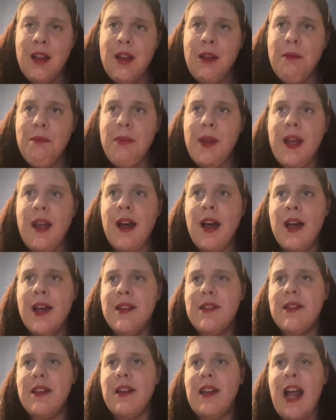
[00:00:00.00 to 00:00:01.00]

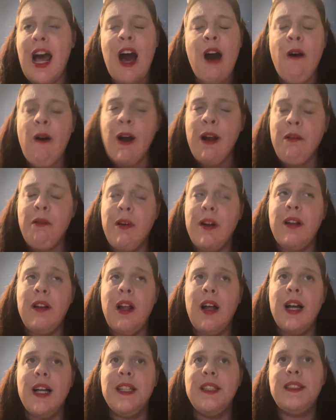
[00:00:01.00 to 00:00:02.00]
because now I
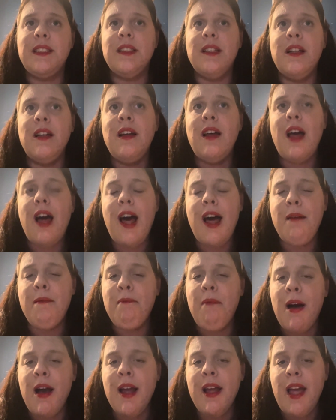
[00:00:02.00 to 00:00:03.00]
realize at
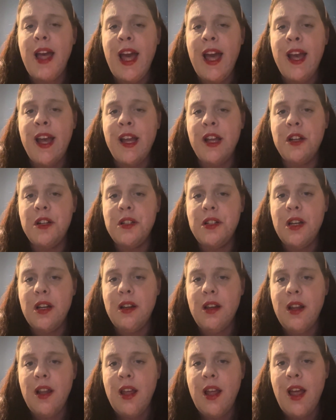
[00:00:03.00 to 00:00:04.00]
my age
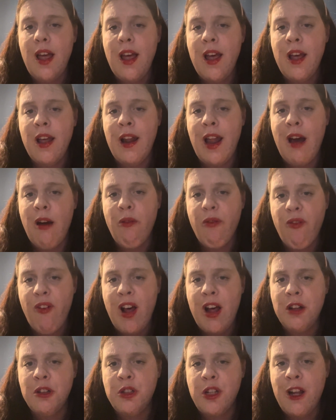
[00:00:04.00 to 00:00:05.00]
and how
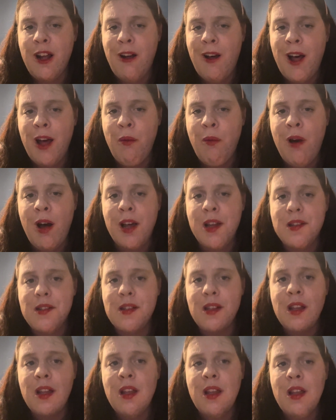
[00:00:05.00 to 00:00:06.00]
fragile I was,
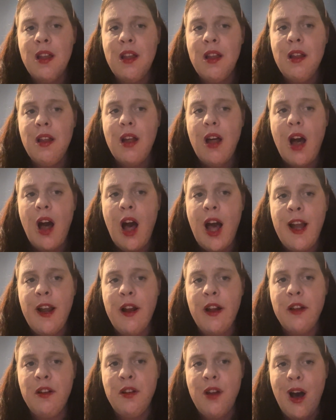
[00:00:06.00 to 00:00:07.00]
I
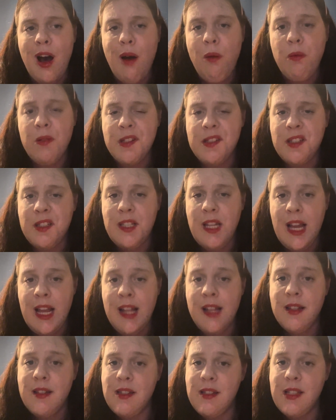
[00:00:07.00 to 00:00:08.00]
could not
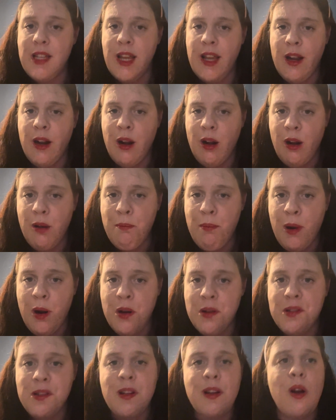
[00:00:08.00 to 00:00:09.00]
withstand seeing her in
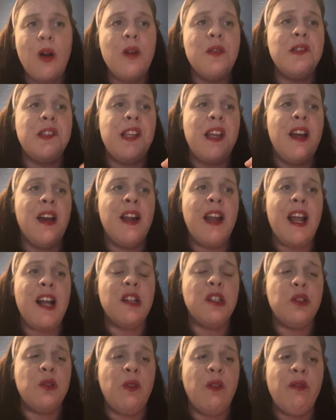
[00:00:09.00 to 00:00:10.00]
person or seeing an
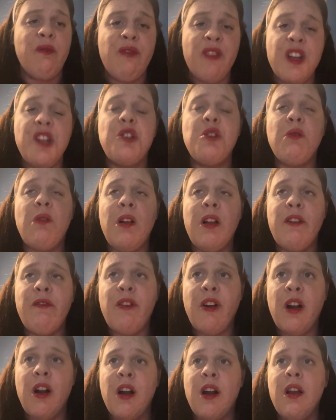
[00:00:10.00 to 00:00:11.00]
actual visual of
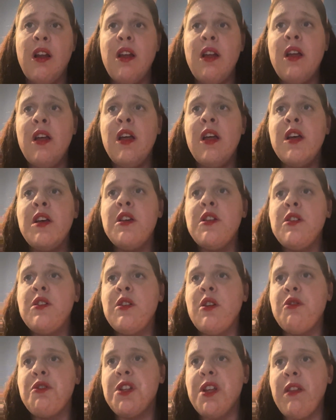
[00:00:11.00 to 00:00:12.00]
her.
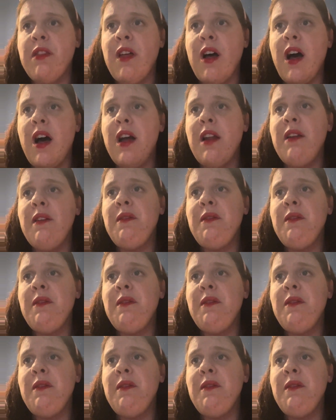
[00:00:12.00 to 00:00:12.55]
So she thought,